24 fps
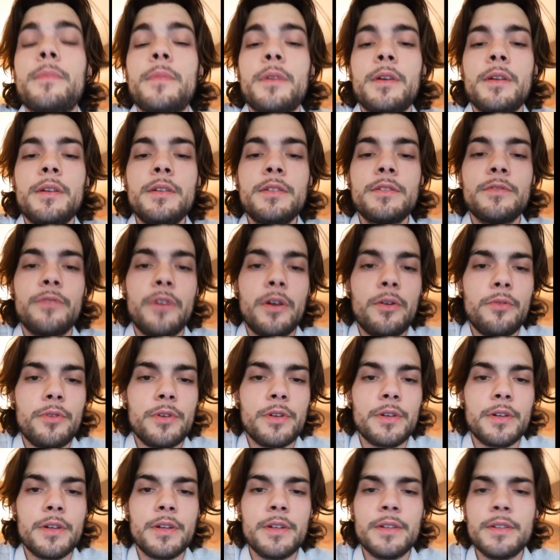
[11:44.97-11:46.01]
it is
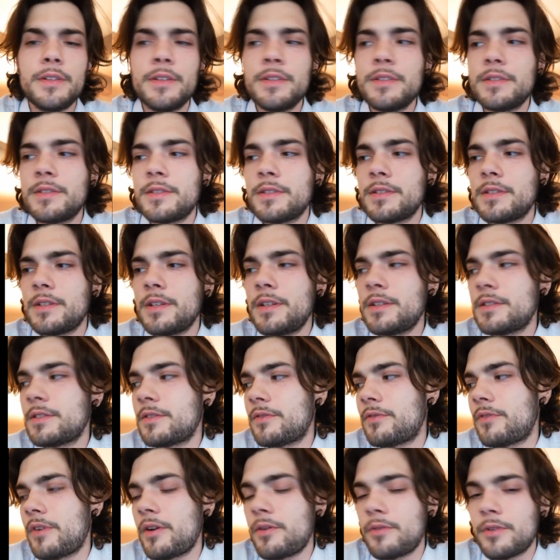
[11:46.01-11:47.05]
a
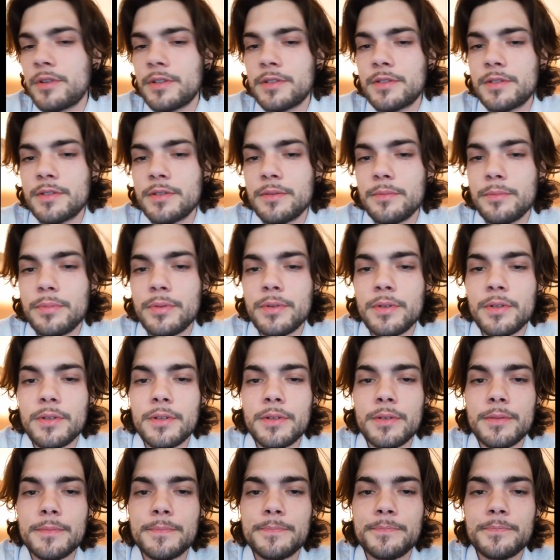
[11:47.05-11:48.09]
very simple